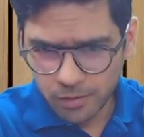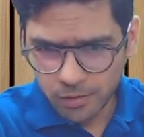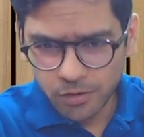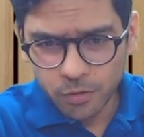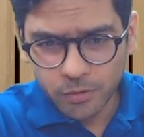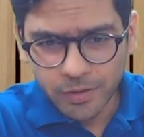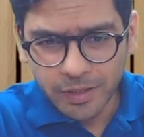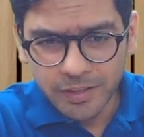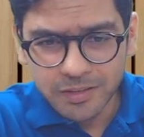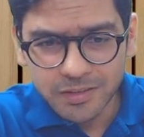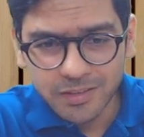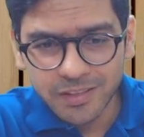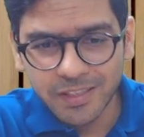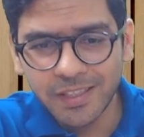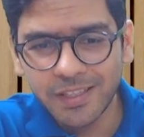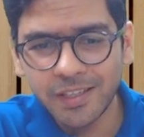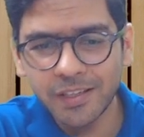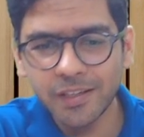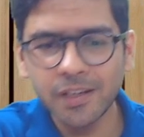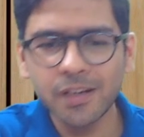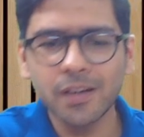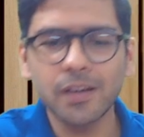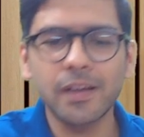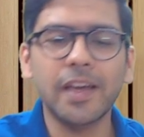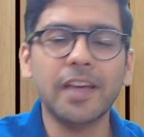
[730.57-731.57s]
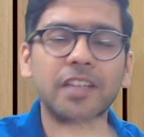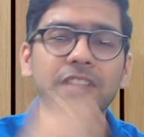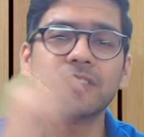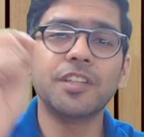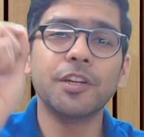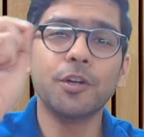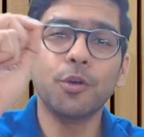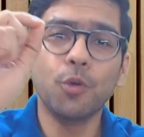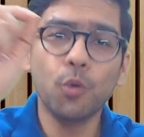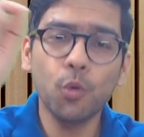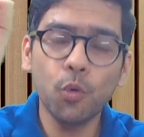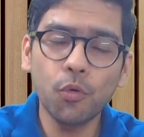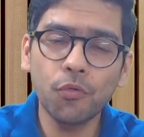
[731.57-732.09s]
You can see here SA
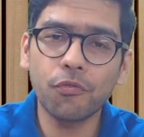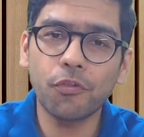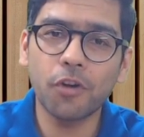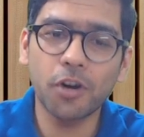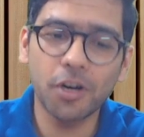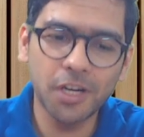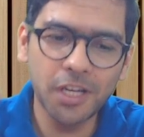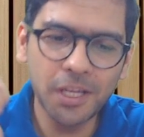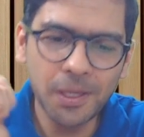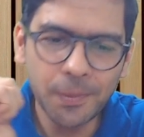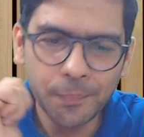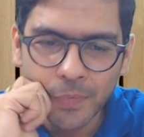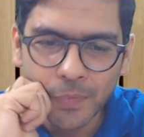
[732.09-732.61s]
240,